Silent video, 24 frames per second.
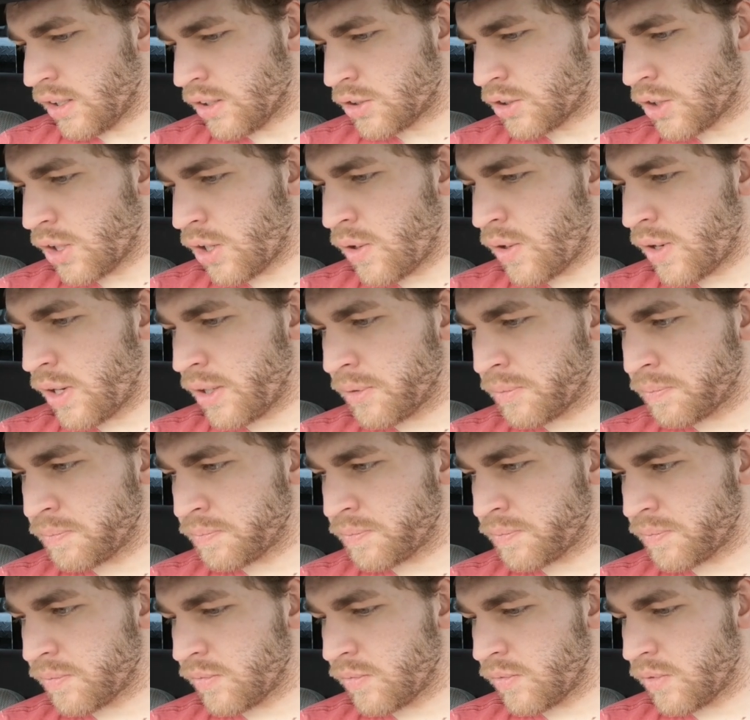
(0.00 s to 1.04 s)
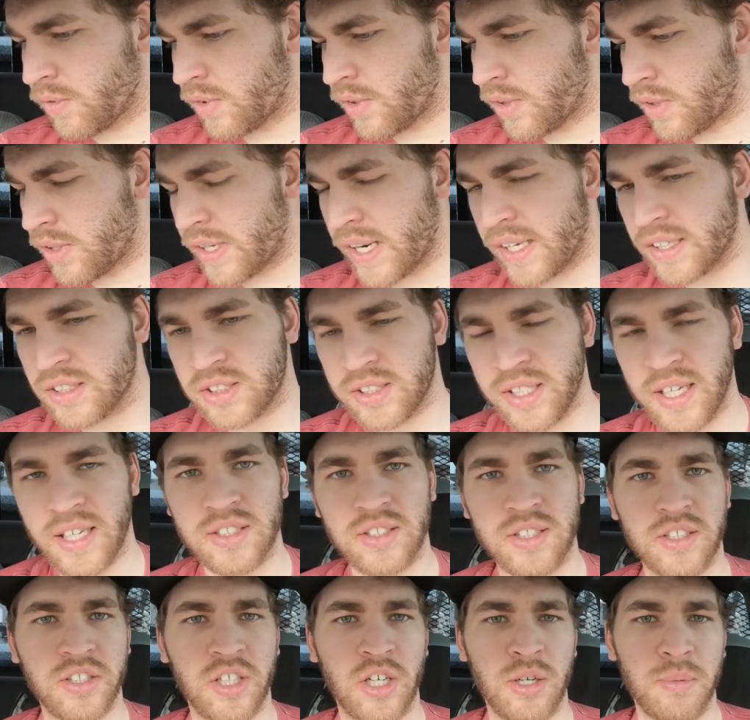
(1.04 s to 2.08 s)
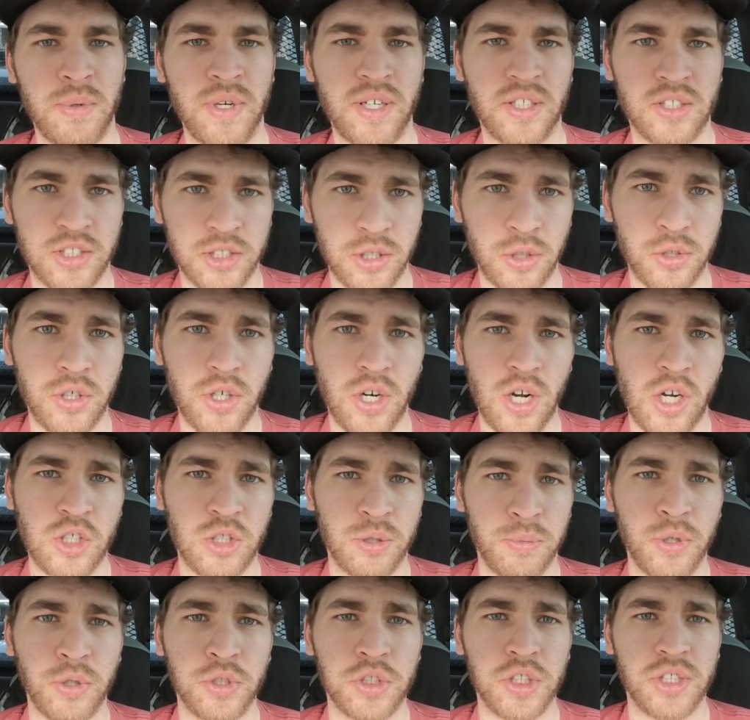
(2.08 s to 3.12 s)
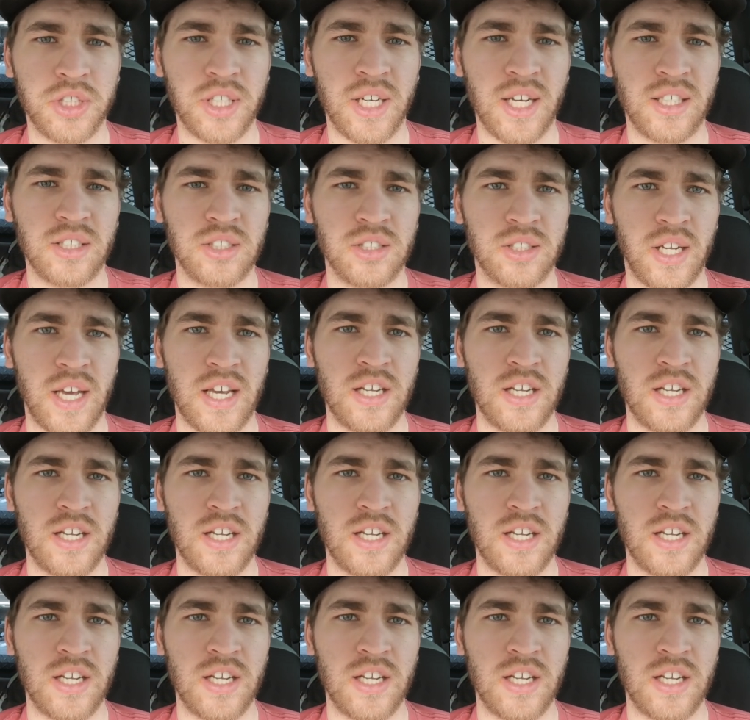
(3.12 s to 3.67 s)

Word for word: So the next test is going to be a cylinder contribution test,